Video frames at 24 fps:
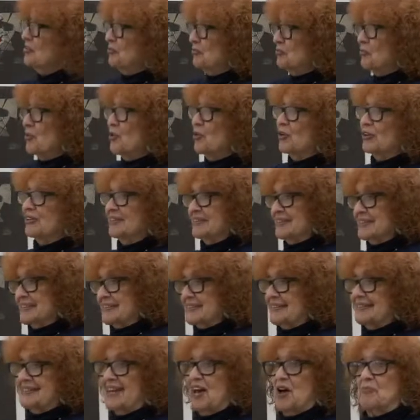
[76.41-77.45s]
important
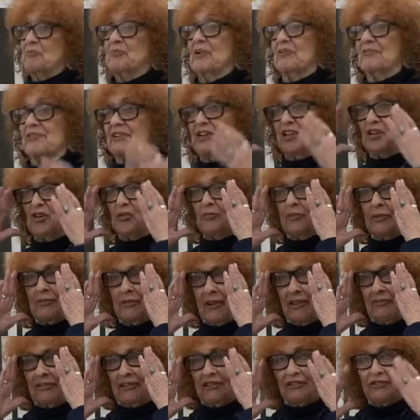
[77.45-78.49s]
step of the Cuban
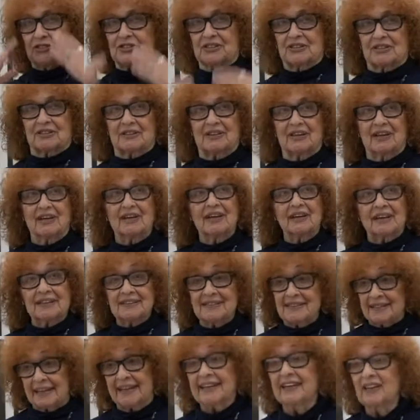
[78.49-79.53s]
Revolution
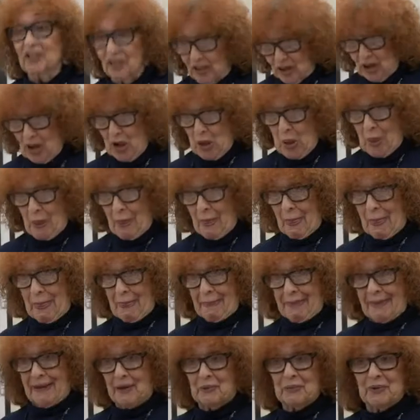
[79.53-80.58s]
is here.
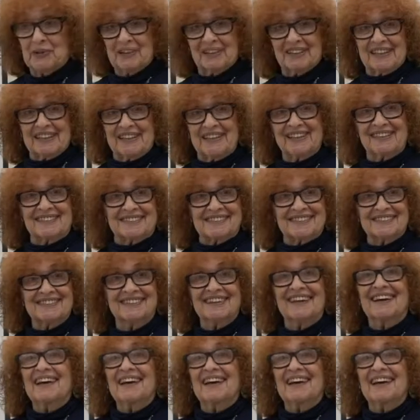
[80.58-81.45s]
It really is.